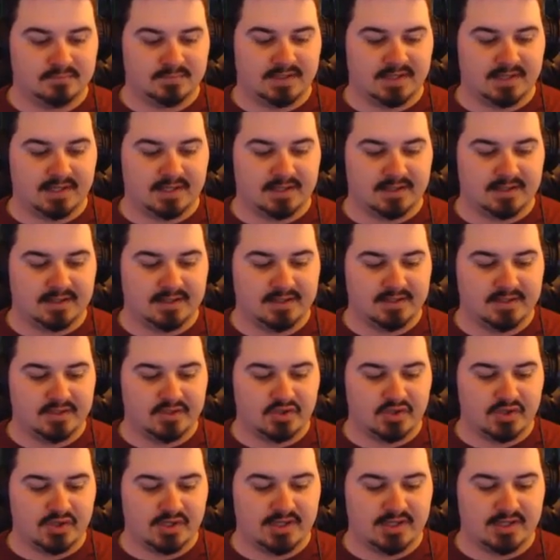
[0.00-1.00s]
Okay, there
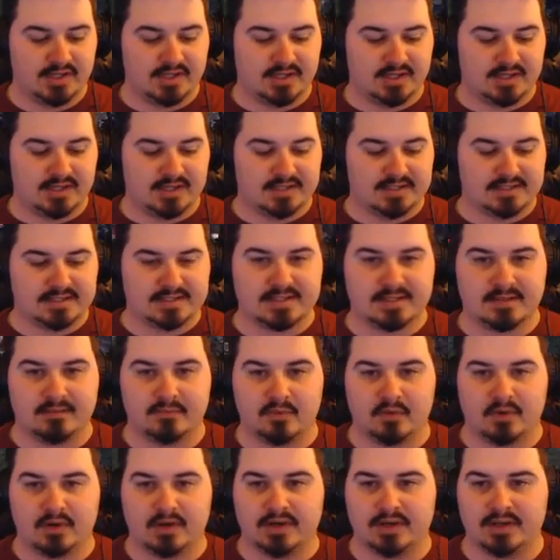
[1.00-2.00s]
she is,
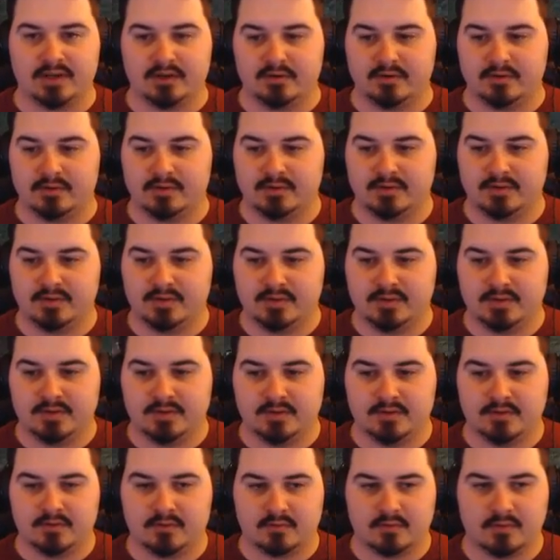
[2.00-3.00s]
somewhere around here.
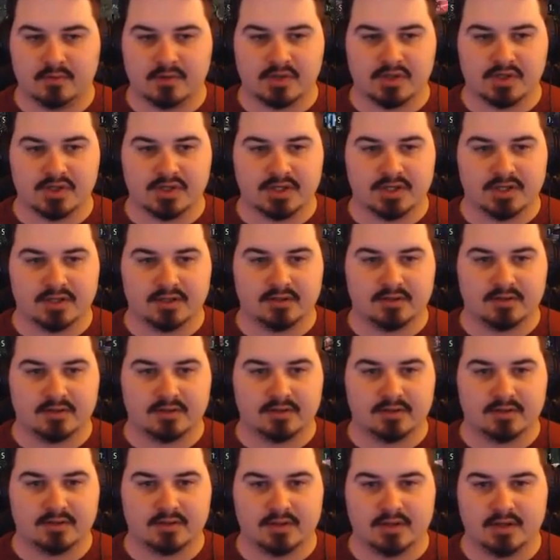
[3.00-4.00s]
Where is she?
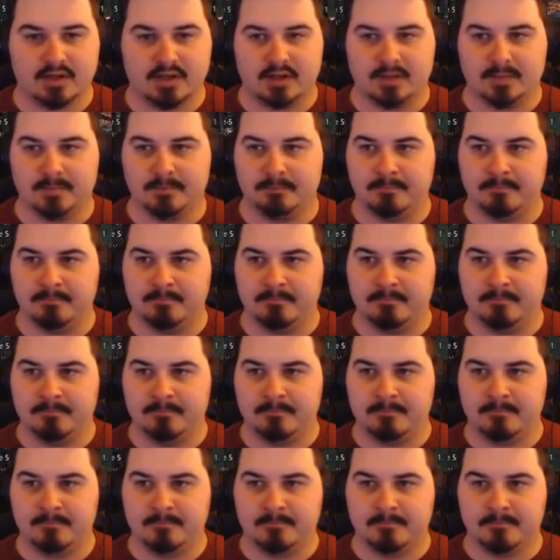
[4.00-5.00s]
I
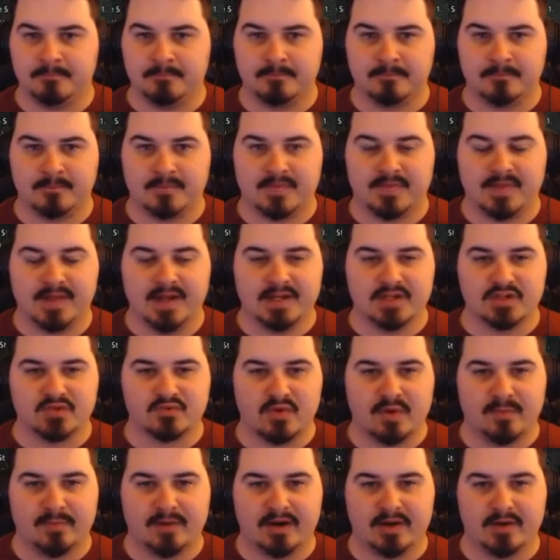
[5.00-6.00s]
think I
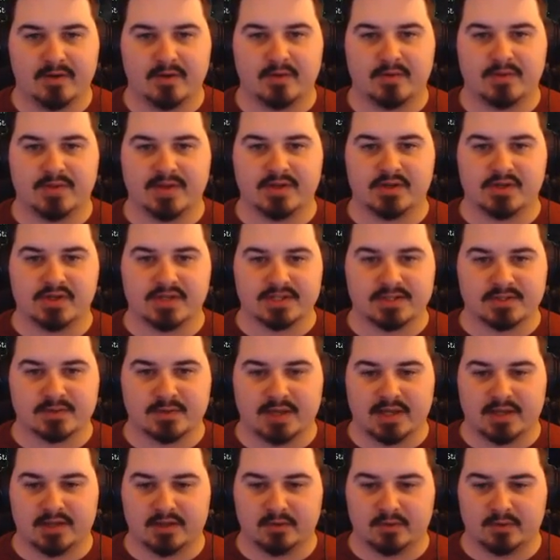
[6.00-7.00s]
just ran by. Oh, there she is.
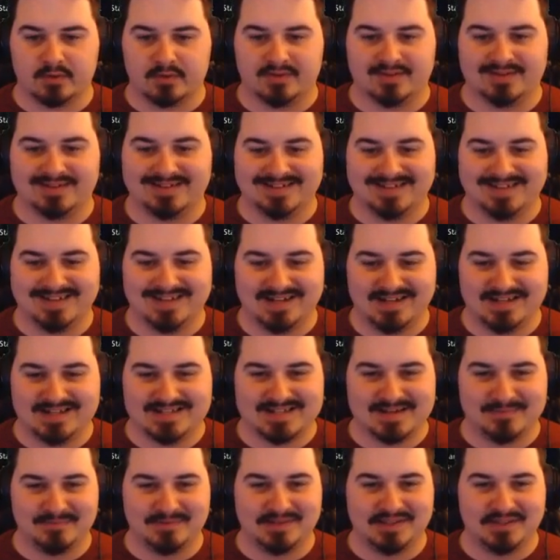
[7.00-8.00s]
Okay, good. I
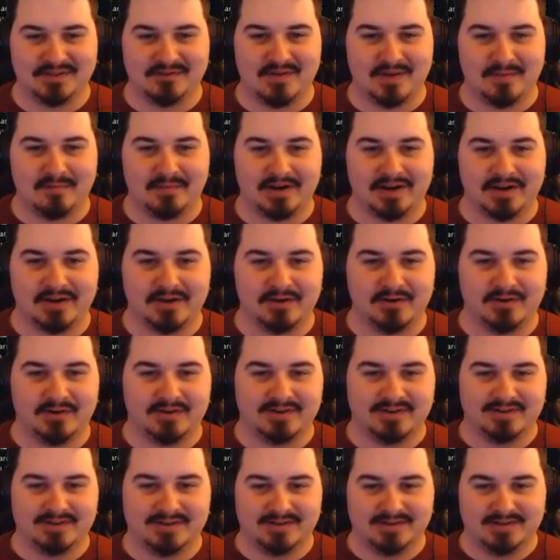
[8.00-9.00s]
just completely ran by her.
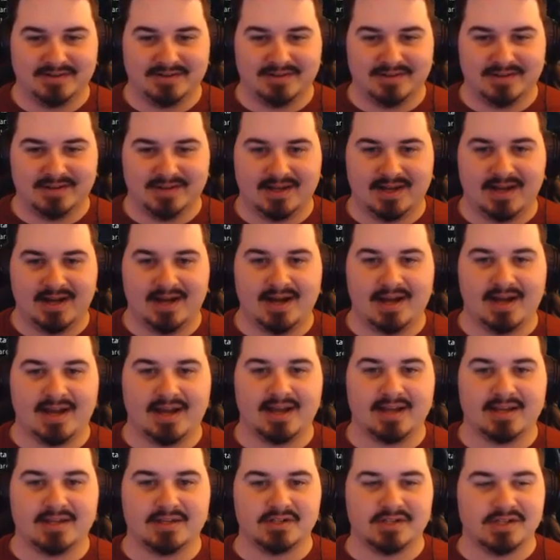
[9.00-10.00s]

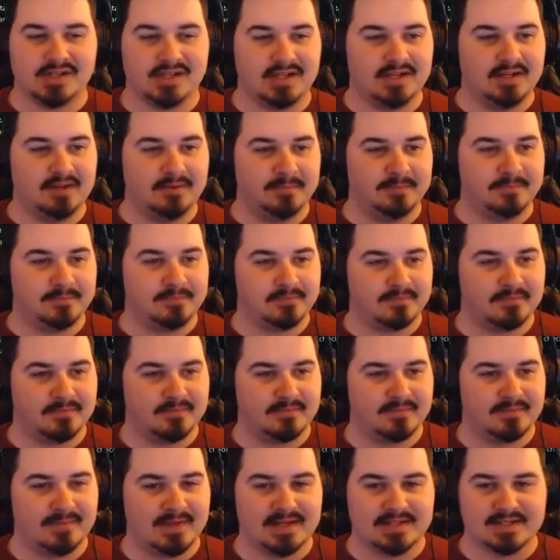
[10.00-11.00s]
Hi, Jelena.
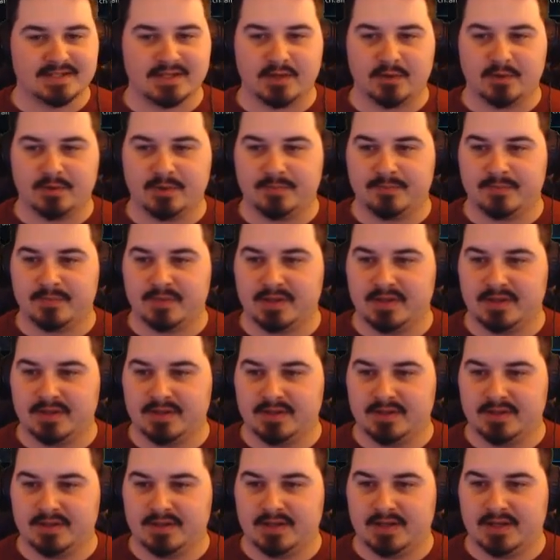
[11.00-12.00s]
How's it going?
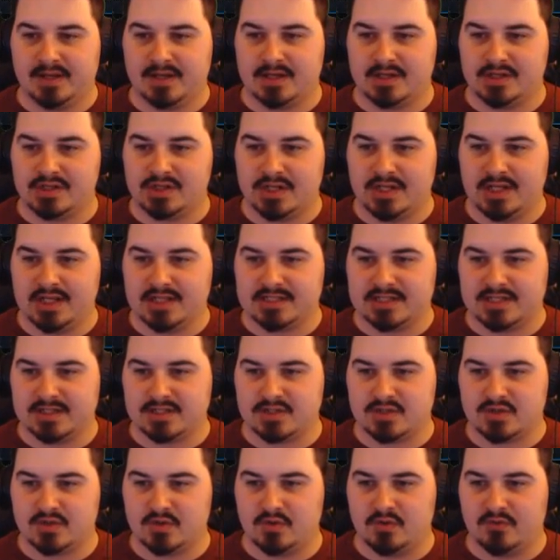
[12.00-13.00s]
And she needs
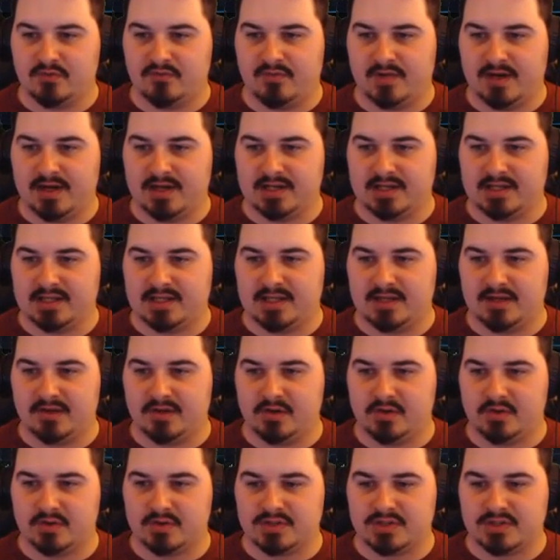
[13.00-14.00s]
us to find and
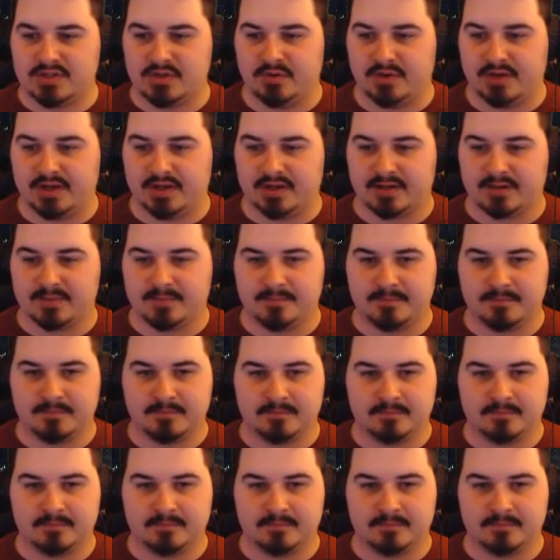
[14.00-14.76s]
kill Surdek.